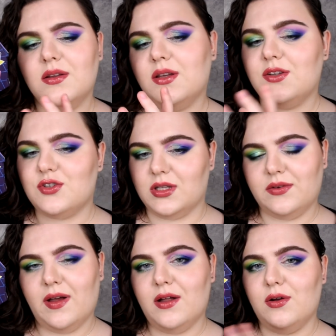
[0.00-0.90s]
In
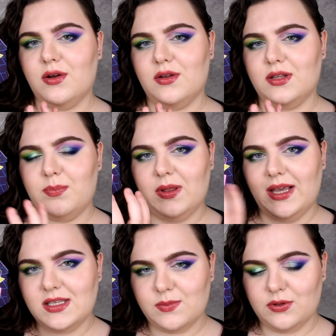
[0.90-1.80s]
general, the
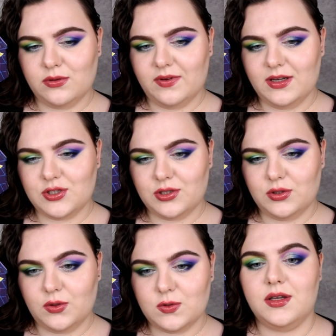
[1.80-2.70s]
placement of
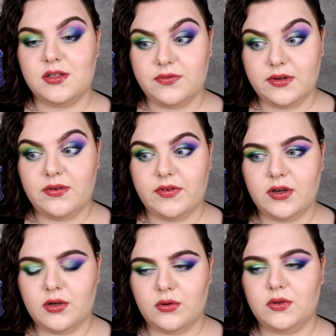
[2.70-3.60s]
eyeshadows, it's very
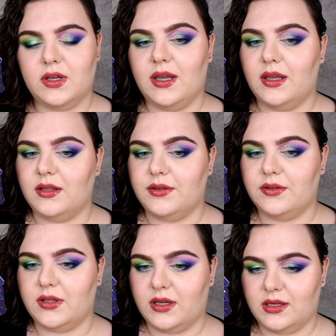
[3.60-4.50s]
very good, and
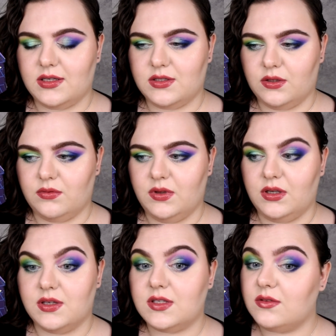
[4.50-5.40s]
the color
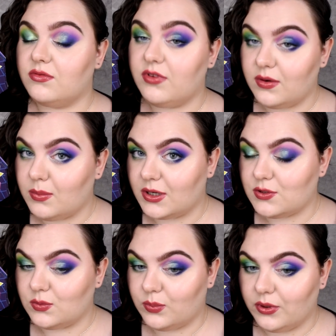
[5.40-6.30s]
story is very
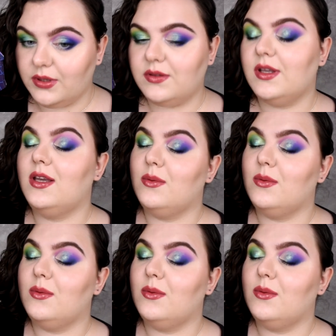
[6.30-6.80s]
much on point.